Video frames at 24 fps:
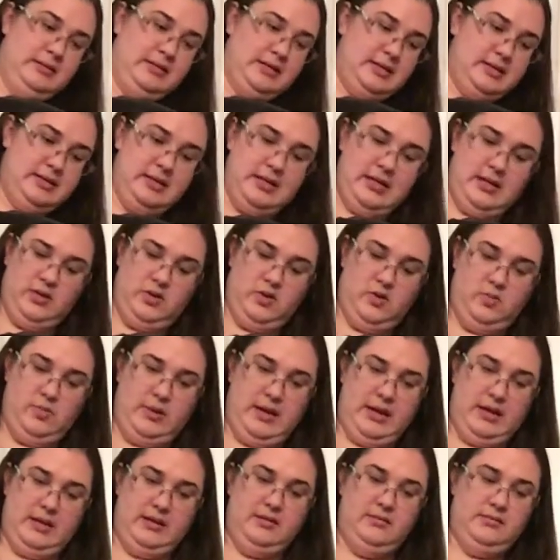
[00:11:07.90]
It's not too
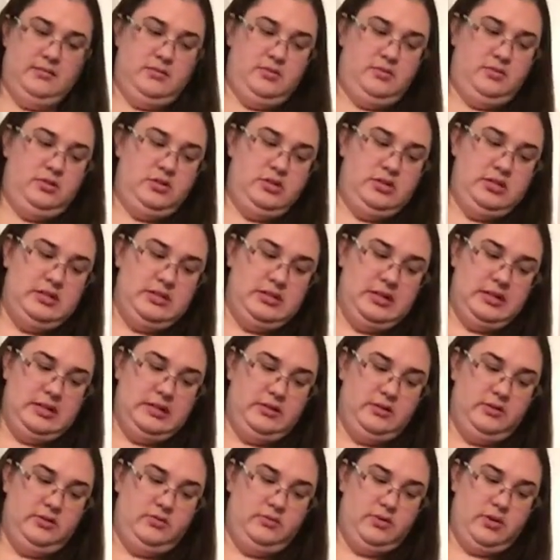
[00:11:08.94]
bad. She's a
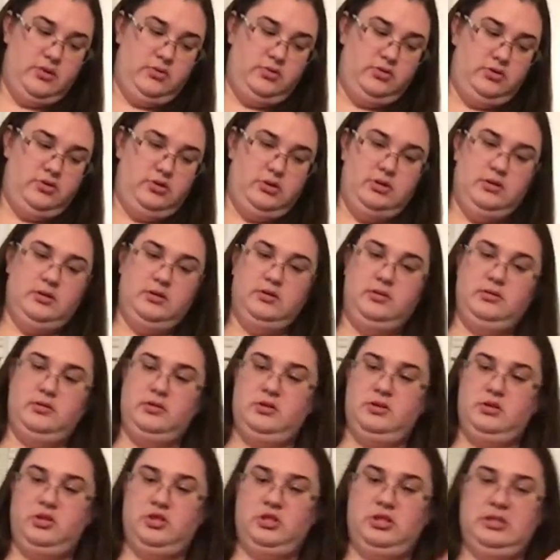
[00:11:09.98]
little roached.
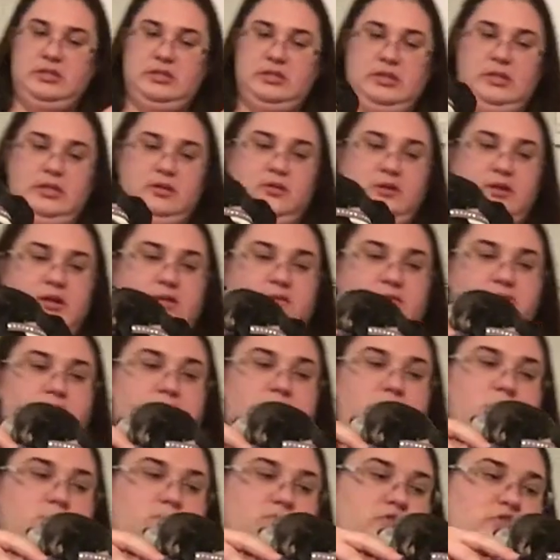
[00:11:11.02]
She's a little
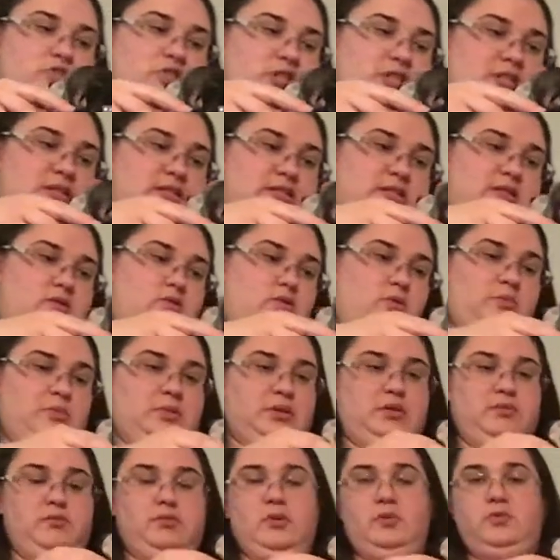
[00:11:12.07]
confused. She doesn't
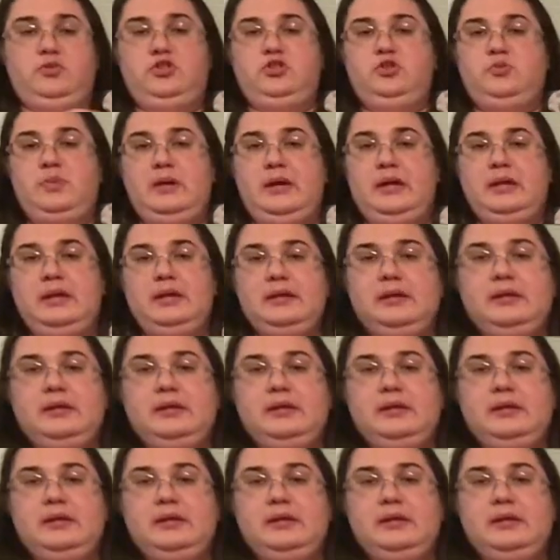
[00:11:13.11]
normally roach, but